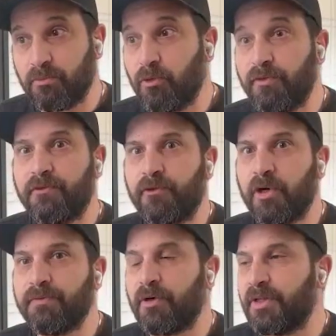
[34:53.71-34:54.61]
moving
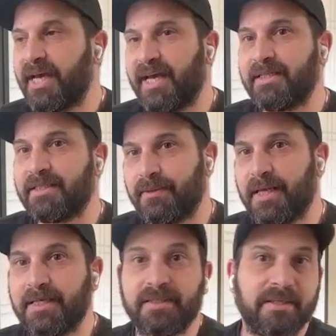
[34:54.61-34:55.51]
forward, we're going to add
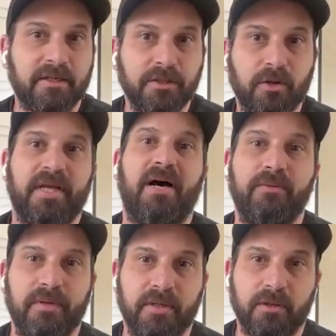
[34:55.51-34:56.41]
things that are not
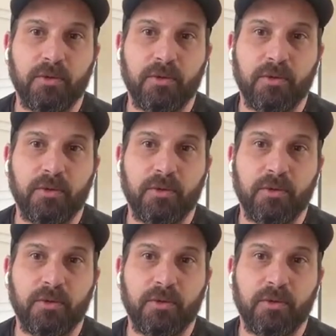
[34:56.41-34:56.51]
out there,